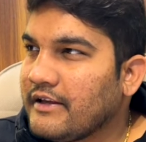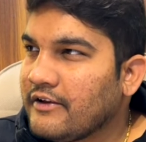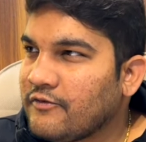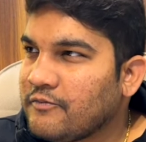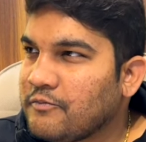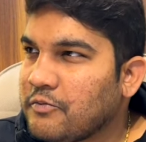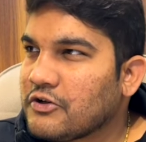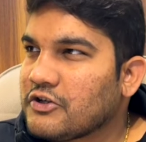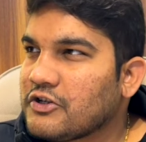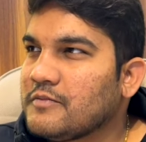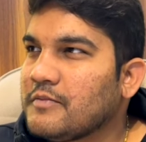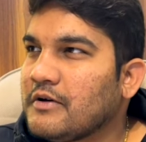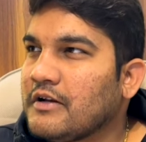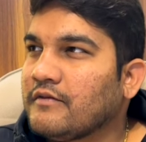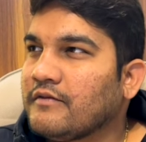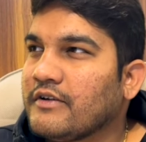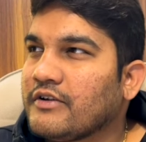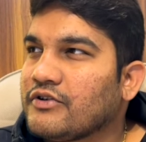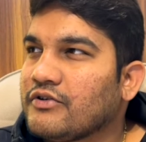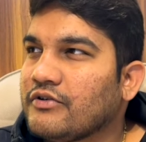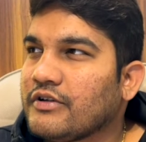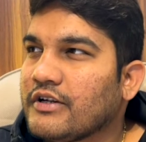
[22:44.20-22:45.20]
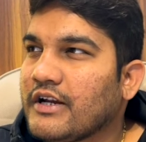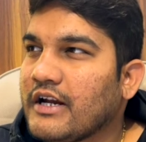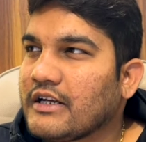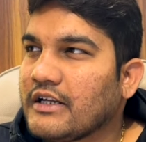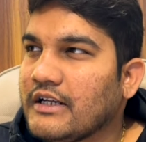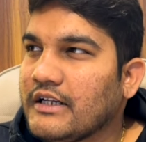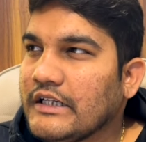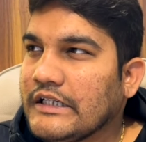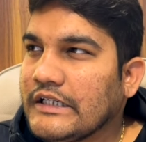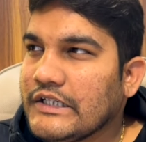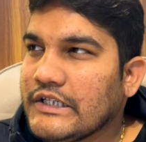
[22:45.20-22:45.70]
if possible one should get
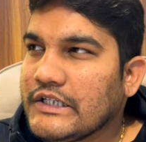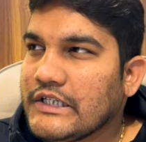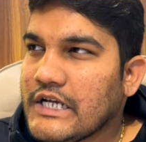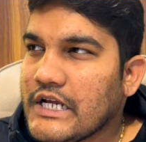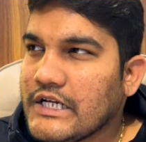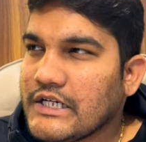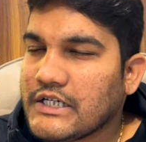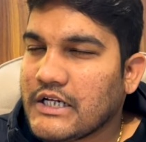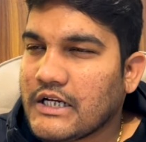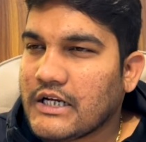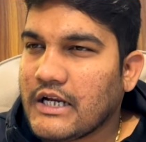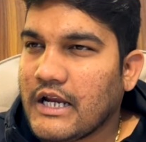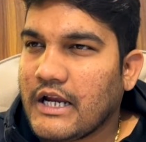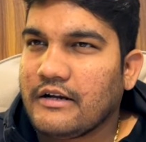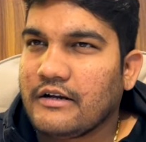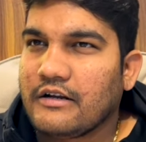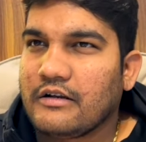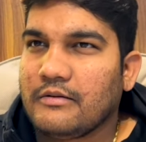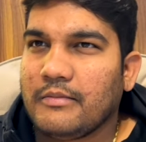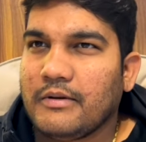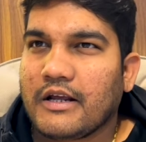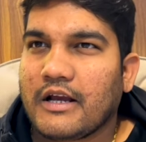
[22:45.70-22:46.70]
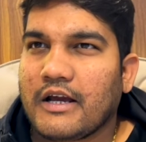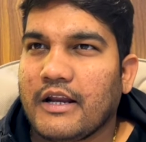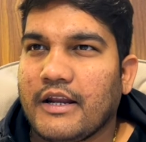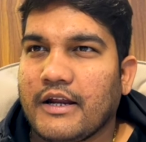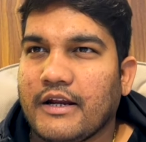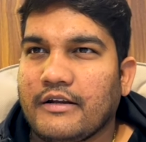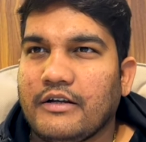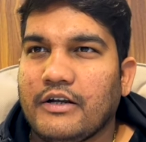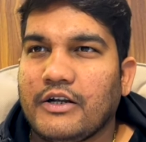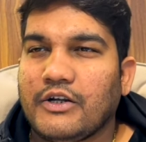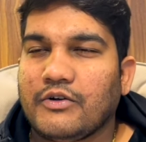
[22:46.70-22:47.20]
initiation and remain
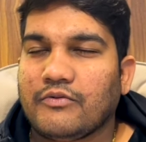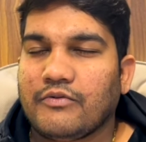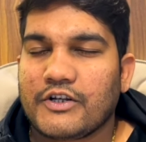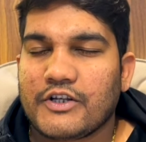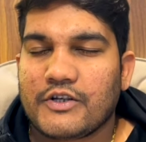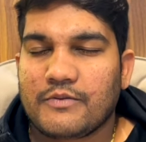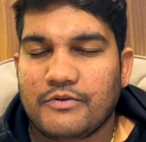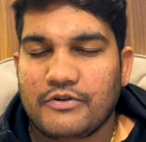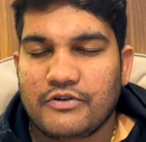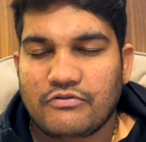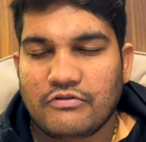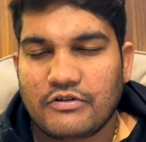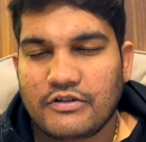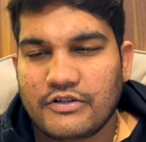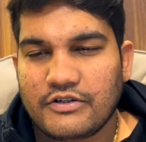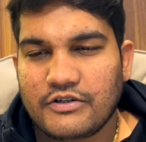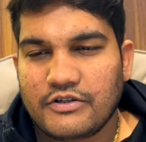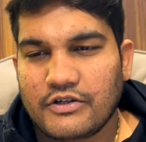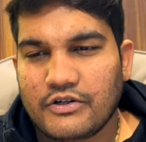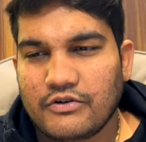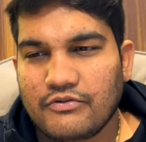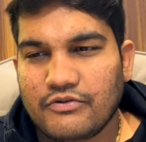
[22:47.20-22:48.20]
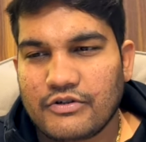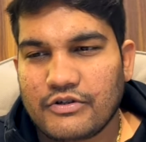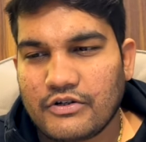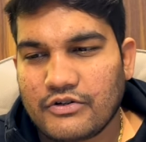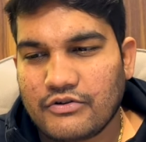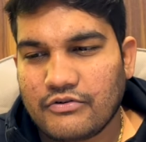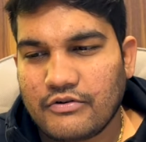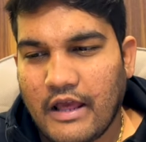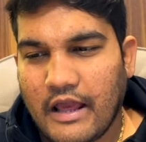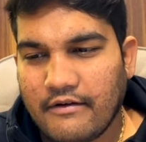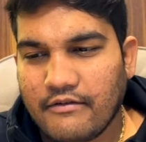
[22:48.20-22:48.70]
connected to a spiritual
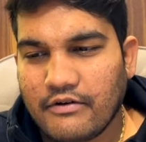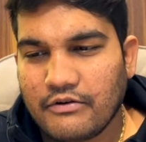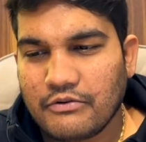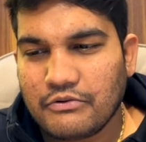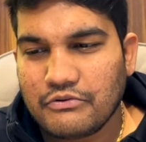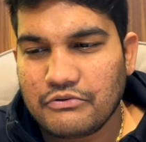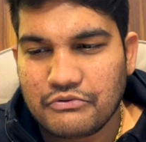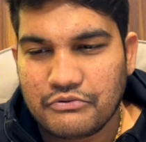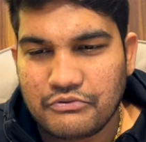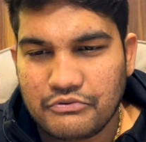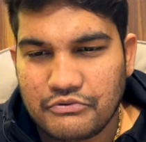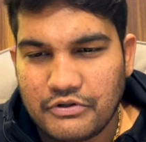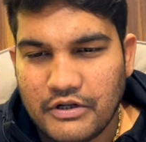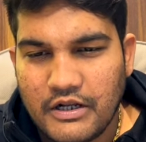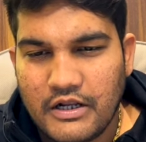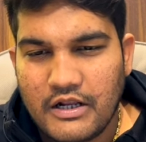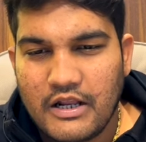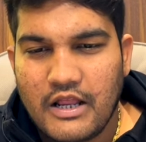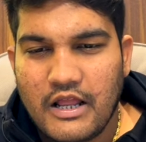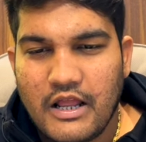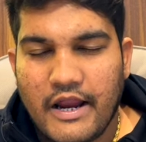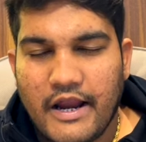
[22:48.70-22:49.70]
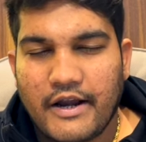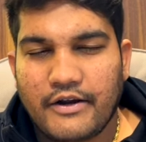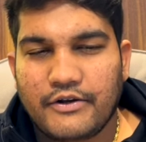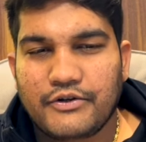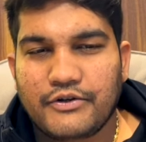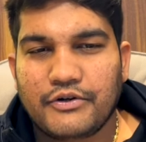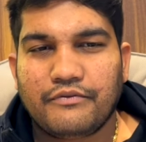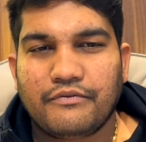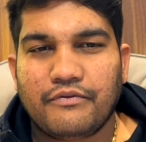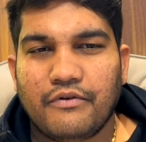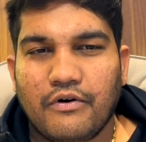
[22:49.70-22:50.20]
institution should have a guru and
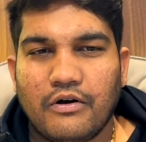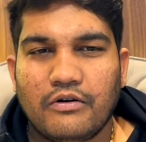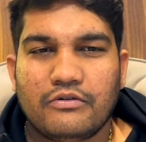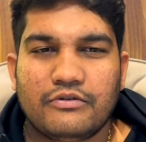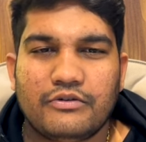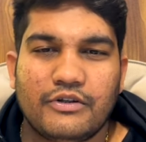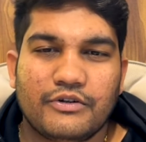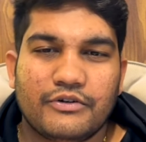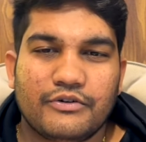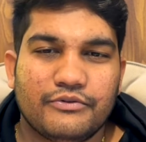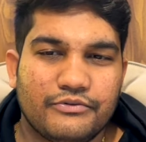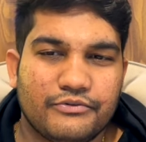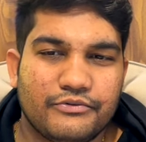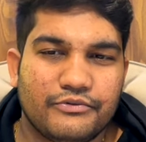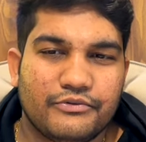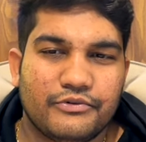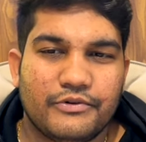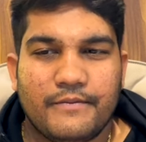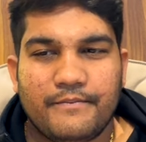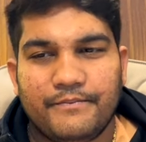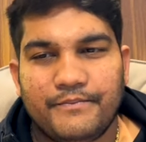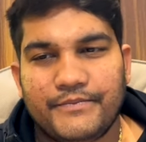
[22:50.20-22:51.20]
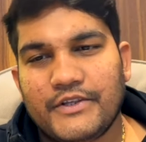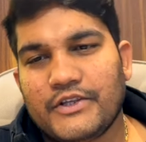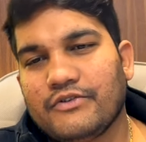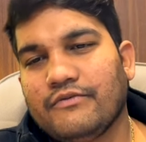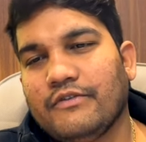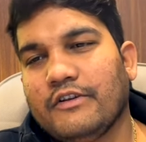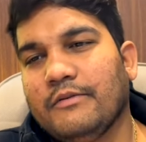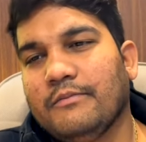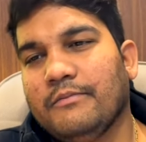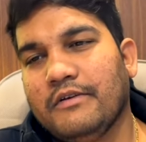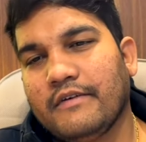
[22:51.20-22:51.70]
should follow the guru this
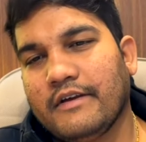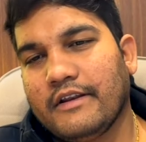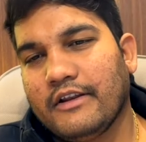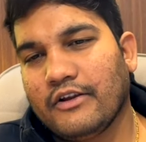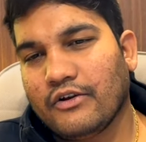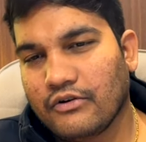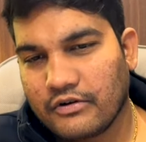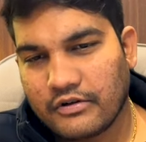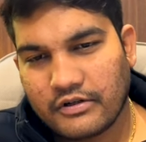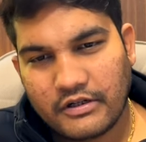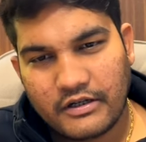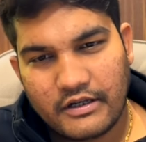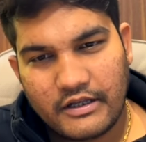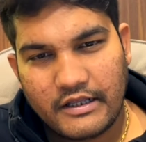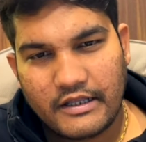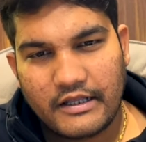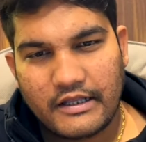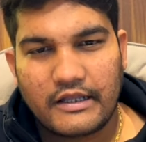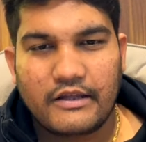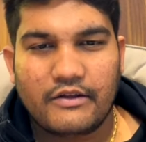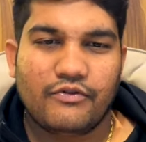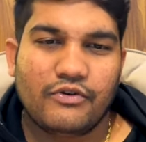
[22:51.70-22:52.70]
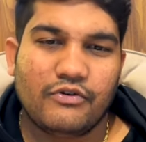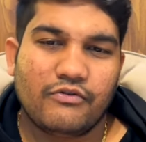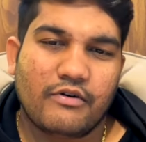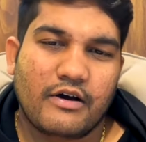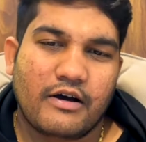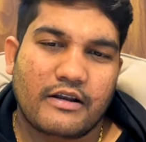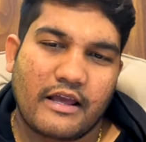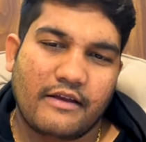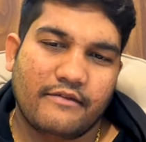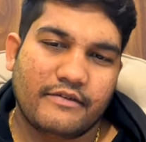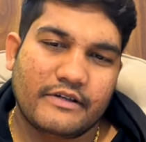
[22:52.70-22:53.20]
will be very good if you
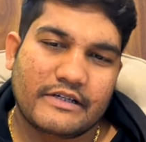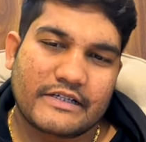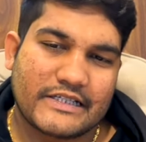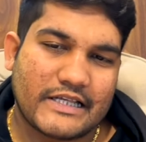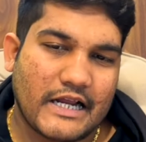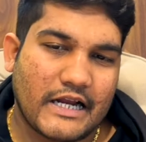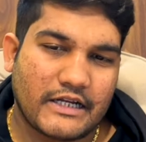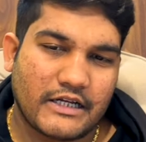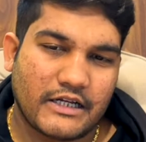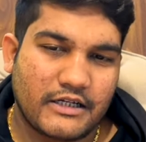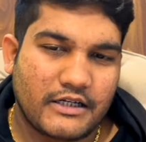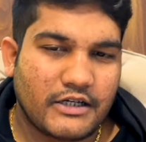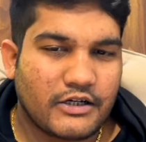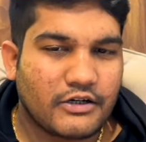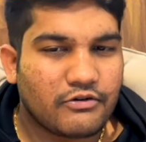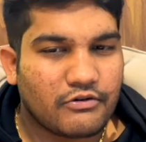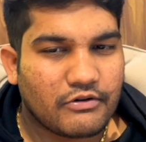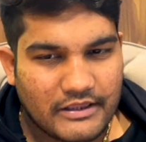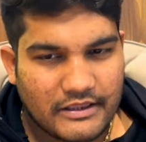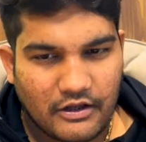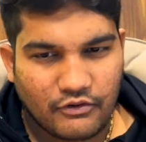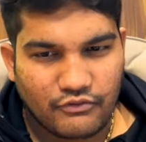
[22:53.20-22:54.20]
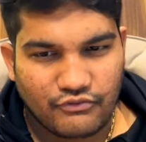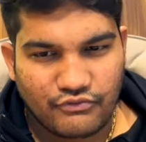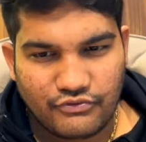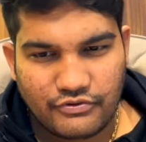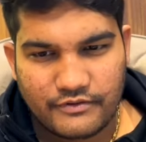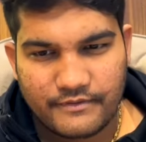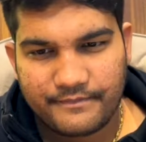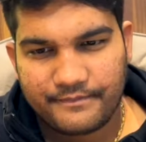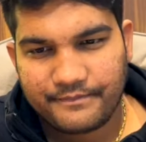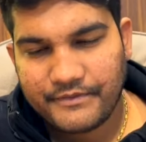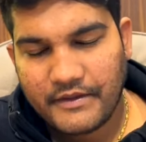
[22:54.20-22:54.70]
are having saturn in
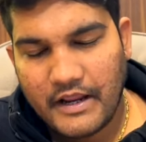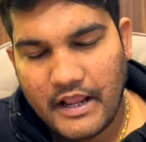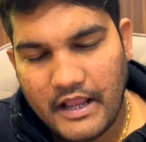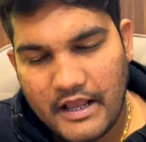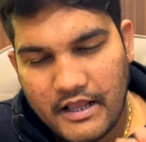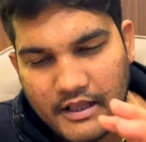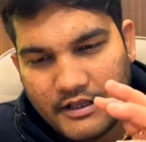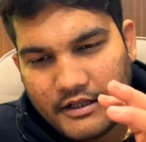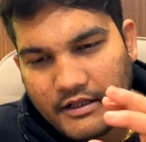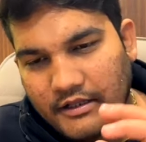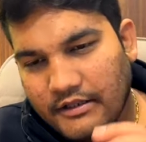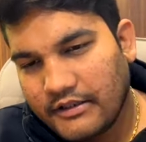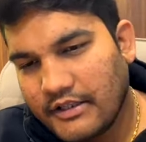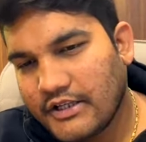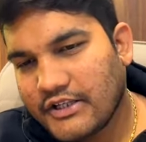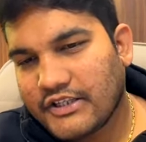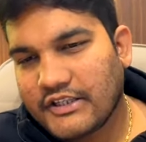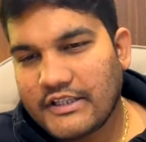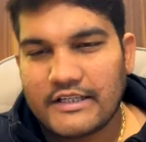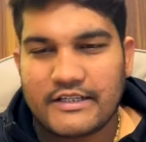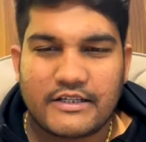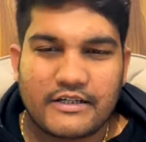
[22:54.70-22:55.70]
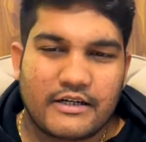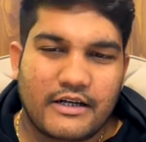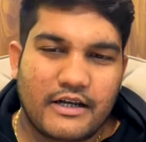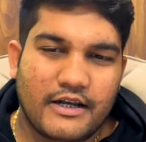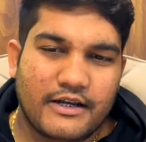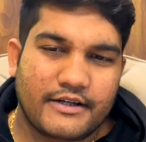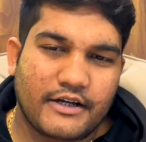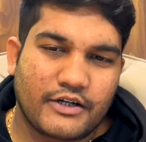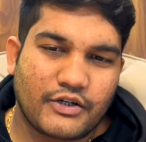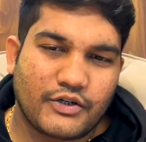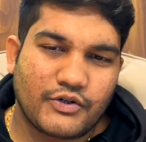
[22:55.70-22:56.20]
12th these things
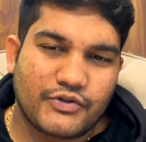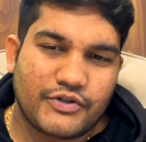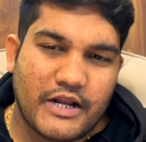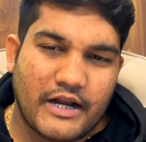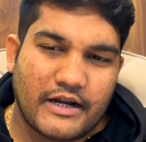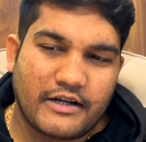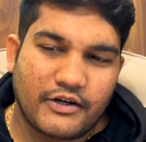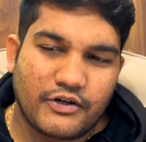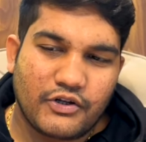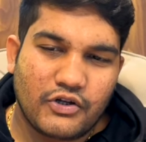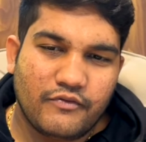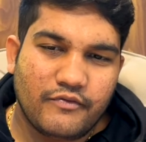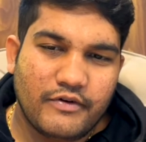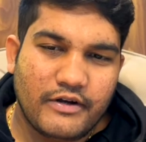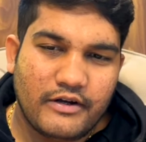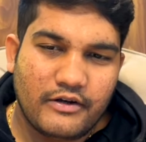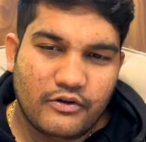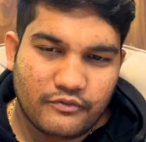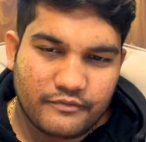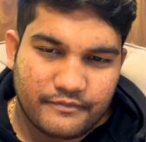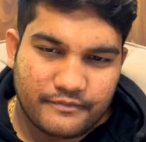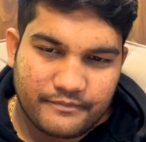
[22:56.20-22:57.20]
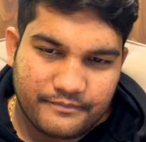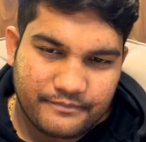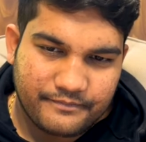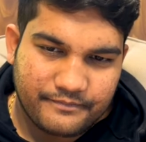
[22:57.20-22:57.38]
related to saturn you will do